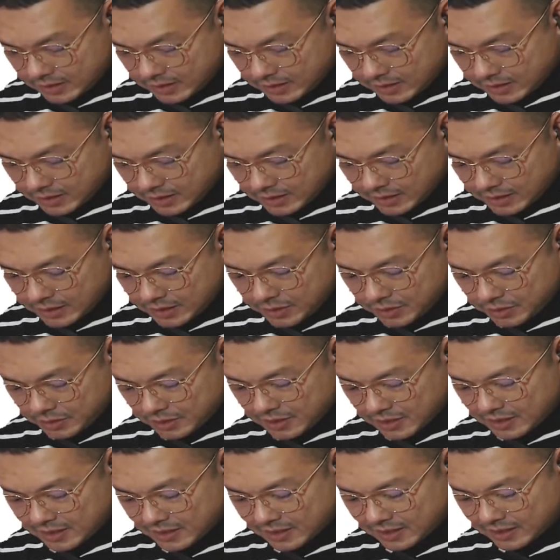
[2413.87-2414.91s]
I think usually
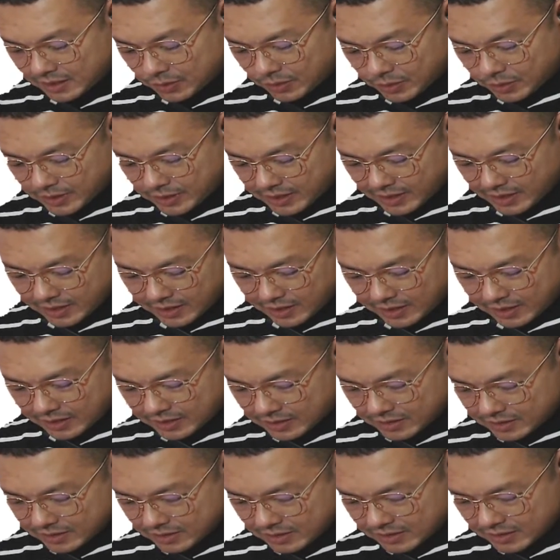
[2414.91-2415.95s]
these are okay lah.
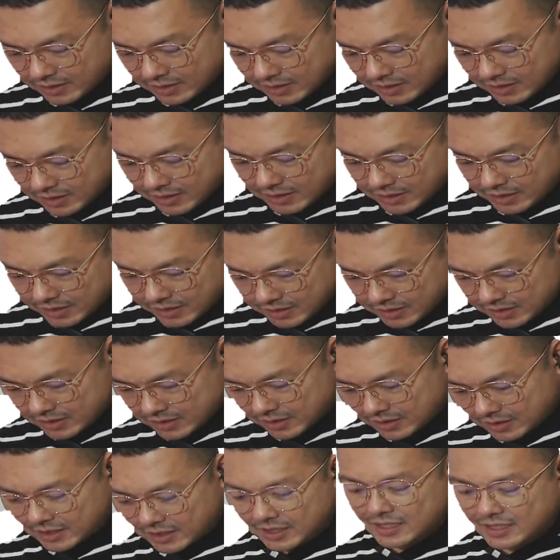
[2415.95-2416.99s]
You
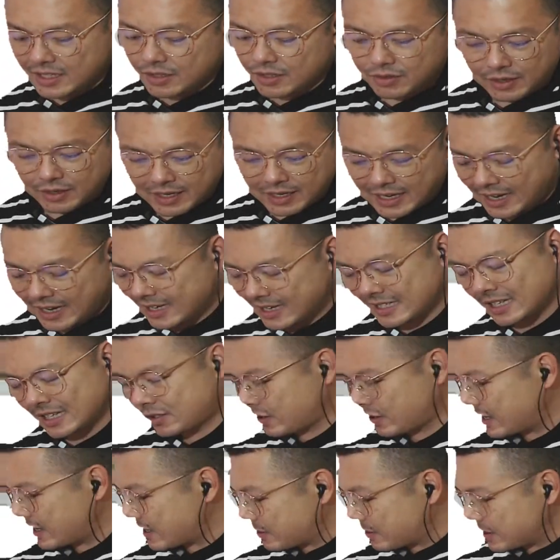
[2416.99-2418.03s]
just need to try. I just try the
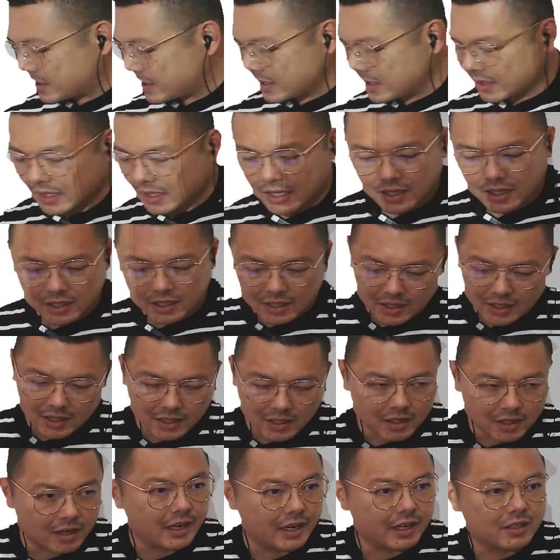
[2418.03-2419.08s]
questions,
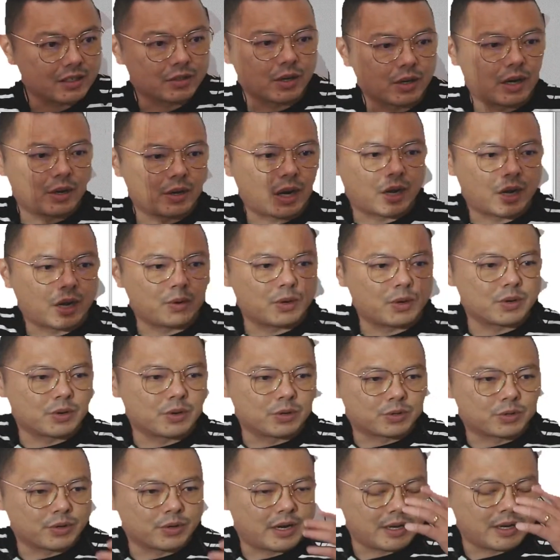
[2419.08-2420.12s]
right? So I don't want to go through
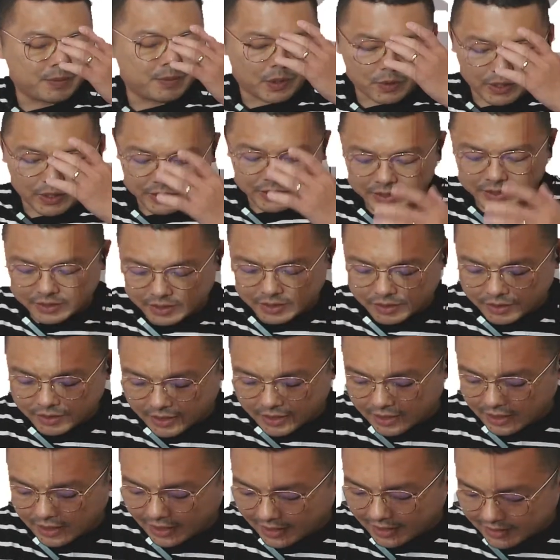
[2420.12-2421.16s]
any more questions here already.
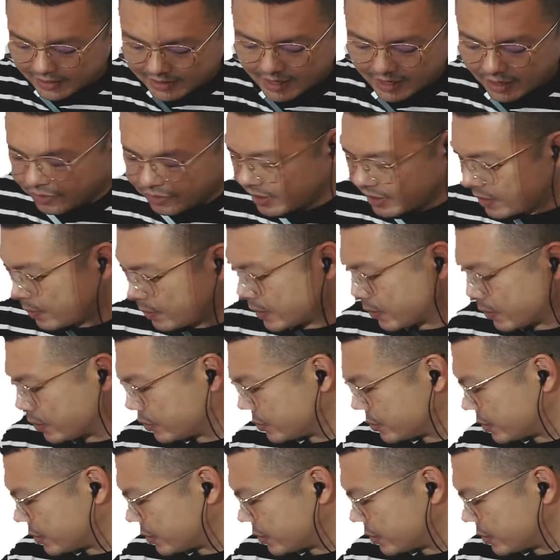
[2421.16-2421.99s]
Like I said, I really want to go through the